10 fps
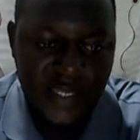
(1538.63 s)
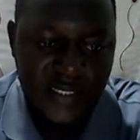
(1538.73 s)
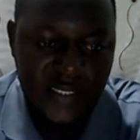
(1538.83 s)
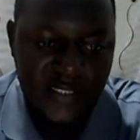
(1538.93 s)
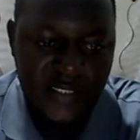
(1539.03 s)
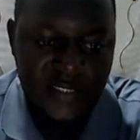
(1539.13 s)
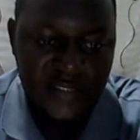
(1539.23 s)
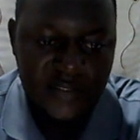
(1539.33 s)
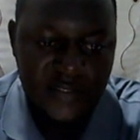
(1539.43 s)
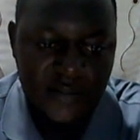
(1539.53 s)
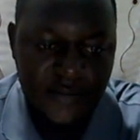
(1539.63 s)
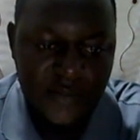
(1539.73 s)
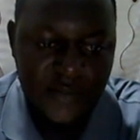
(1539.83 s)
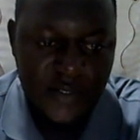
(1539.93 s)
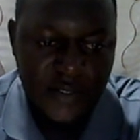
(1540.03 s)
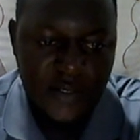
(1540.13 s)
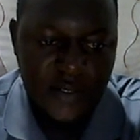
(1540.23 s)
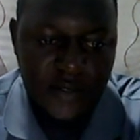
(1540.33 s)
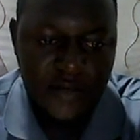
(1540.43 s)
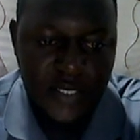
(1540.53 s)
then this is
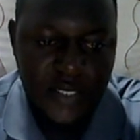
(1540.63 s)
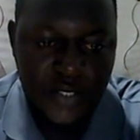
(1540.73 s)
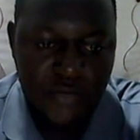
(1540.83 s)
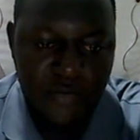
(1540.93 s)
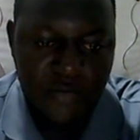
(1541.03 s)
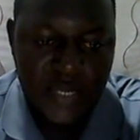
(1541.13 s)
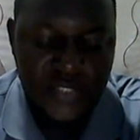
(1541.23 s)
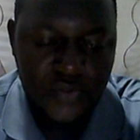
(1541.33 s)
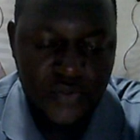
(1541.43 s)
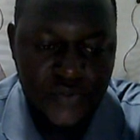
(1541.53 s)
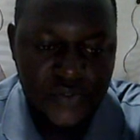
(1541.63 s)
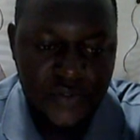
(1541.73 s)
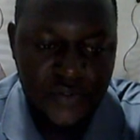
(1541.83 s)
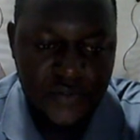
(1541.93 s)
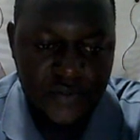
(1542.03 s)
random bars horizontal.